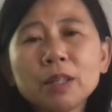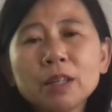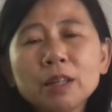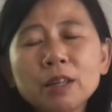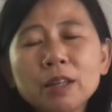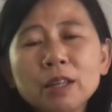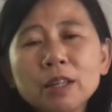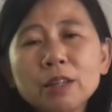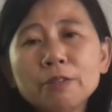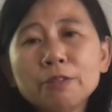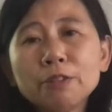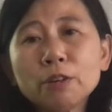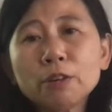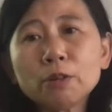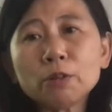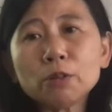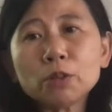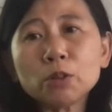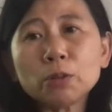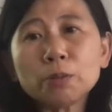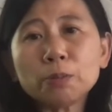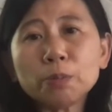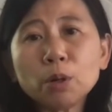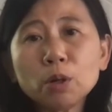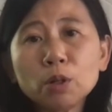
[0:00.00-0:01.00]
if your
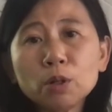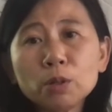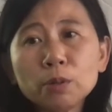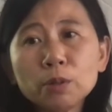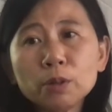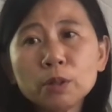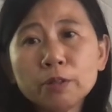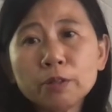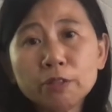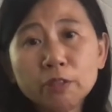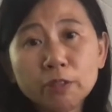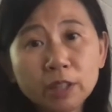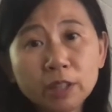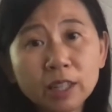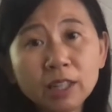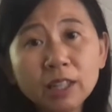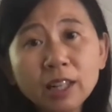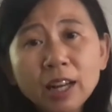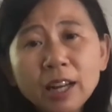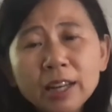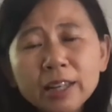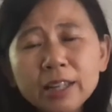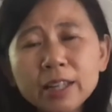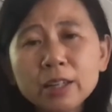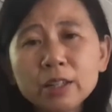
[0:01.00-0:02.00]

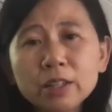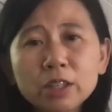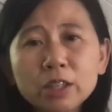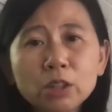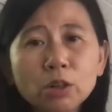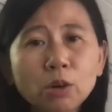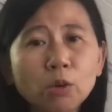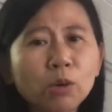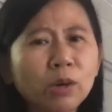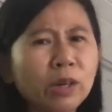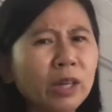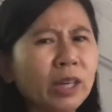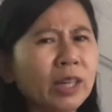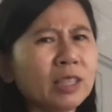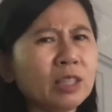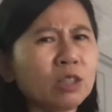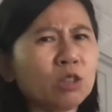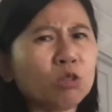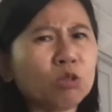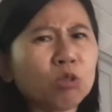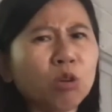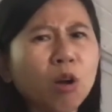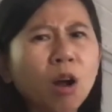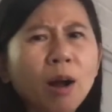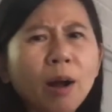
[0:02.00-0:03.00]
client
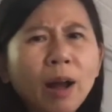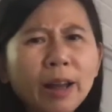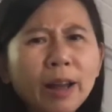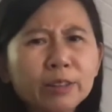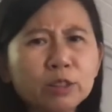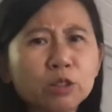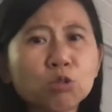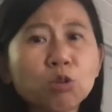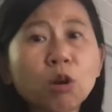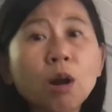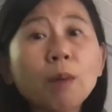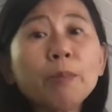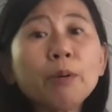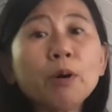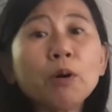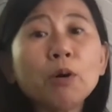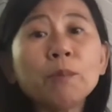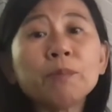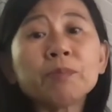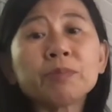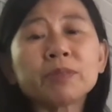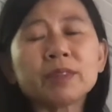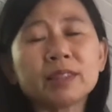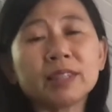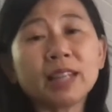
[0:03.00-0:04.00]
has
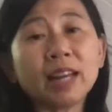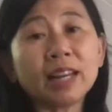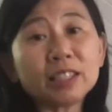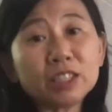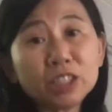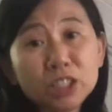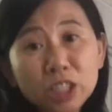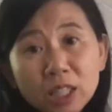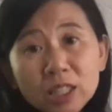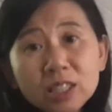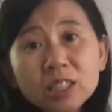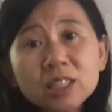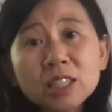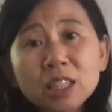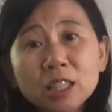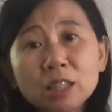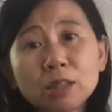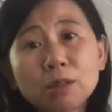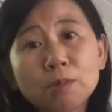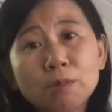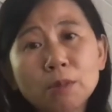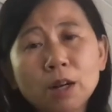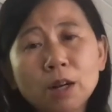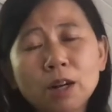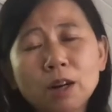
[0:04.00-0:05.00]
trouble
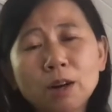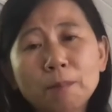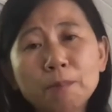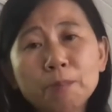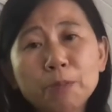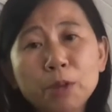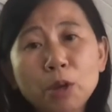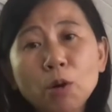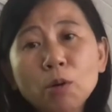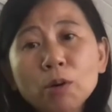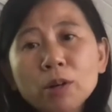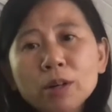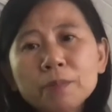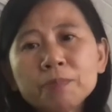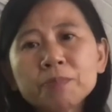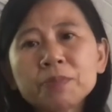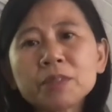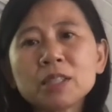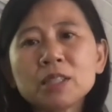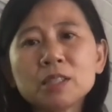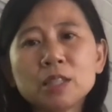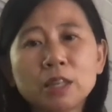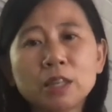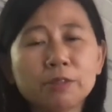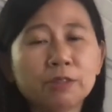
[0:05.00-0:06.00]
digesting milk,
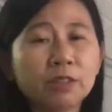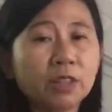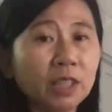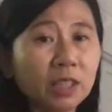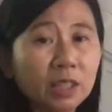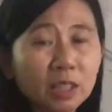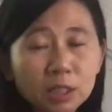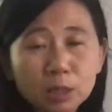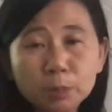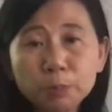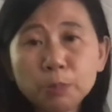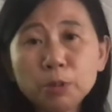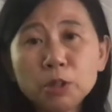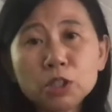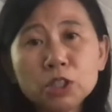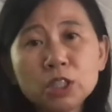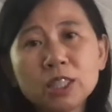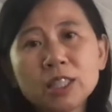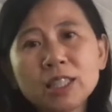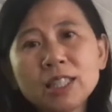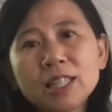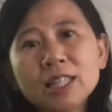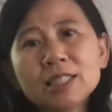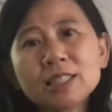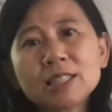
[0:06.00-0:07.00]
if this
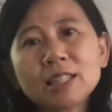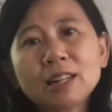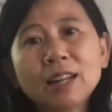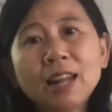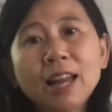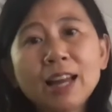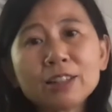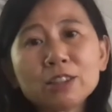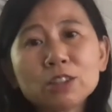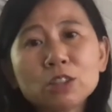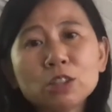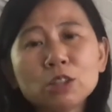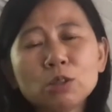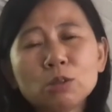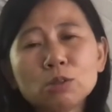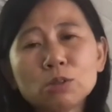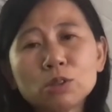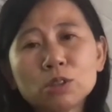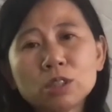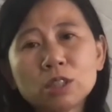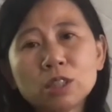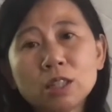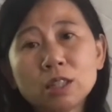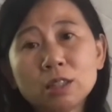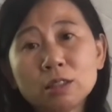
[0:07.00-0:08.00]
person is a
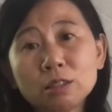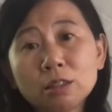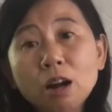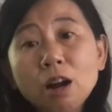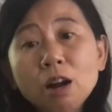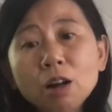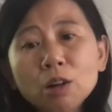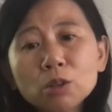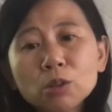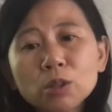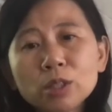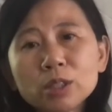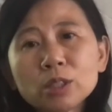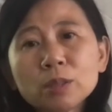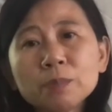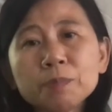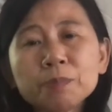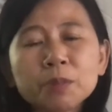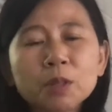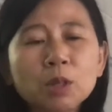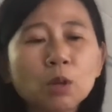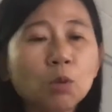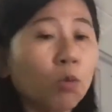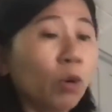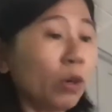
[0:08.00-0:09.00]
lactose intolerant,
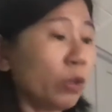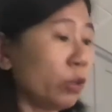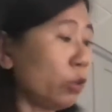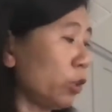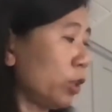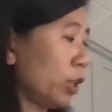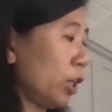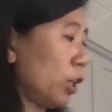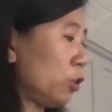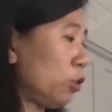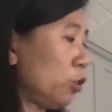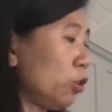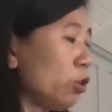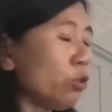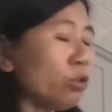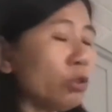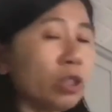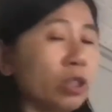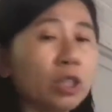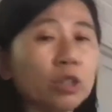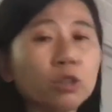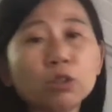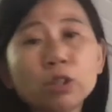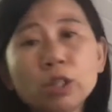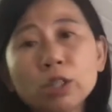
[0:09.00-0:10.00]
what you can do
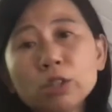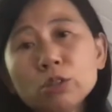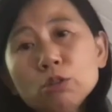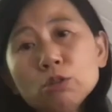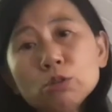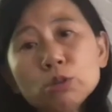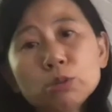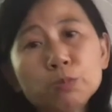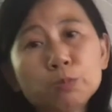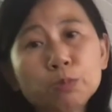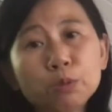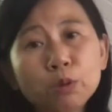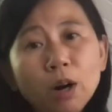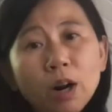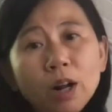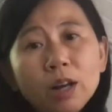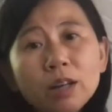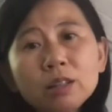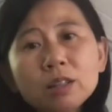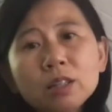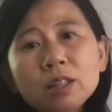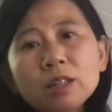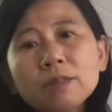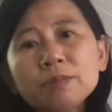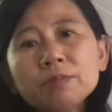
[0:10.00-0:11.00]
is you can use
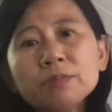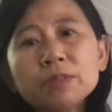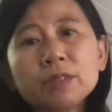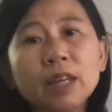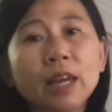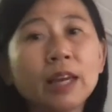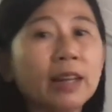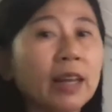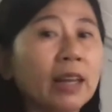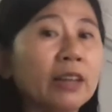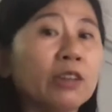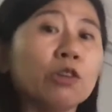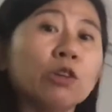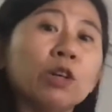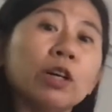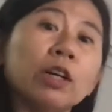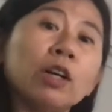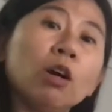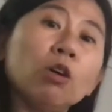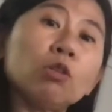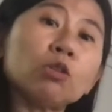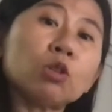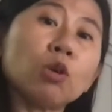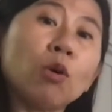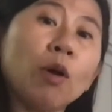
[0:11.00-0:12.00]
broth, and then you
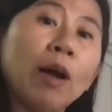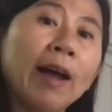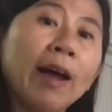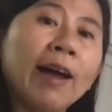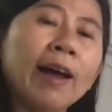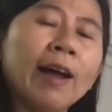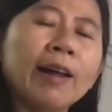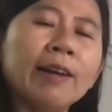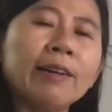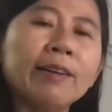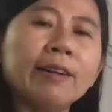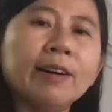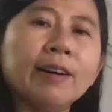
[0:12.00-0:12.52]
can also add